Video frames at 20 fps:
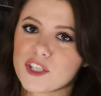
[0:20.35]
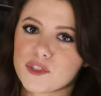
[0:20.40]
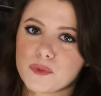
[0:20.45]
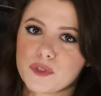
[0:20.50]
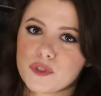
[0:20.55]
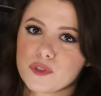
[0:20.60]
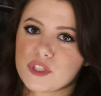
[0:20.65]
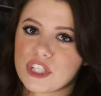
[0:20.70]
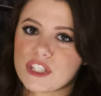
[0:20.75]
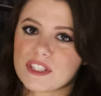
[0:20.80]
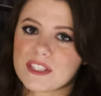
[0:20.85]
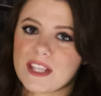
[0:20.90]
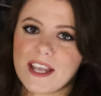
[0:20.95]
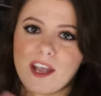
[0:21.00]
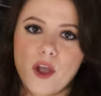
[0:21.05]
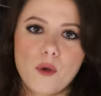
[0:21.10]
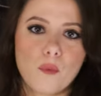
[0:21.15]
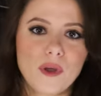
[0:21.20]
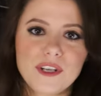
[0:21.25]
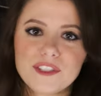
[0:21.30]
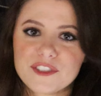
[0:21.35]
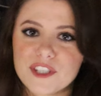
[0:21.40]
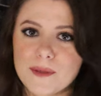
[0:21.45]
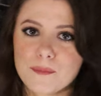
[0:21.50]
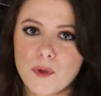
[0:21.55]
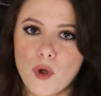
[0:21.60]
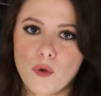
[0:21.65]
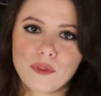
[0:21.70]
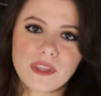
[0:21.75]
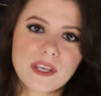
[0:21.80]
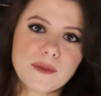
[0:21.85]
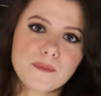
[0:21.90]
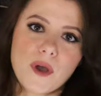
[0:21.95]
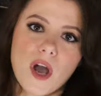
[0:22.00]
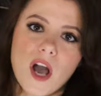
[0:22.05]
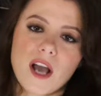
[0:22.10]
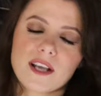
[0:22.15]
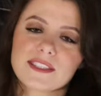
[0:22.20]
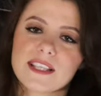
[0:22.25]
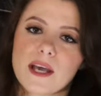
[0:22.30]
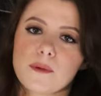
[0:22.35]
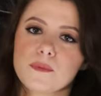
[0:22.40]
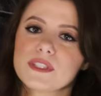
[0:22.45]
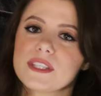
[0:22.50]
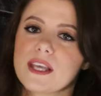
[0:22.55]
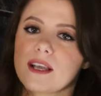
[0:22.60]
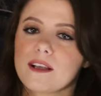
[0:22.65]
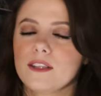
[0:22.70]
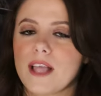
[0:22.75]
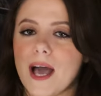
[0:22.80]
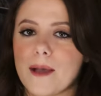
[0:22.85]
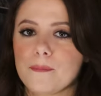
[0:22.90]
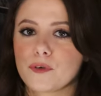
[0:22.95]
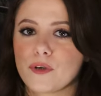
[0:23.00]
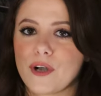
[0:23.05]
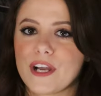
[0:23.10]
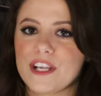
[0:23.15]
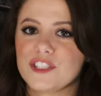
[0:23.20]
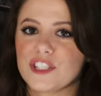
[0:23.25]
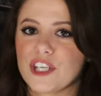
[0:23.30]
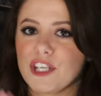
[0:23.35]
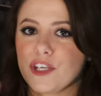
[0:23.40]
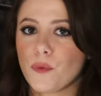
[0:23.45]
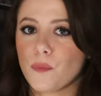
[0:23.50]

which was just like a one-time only box that was a collaboration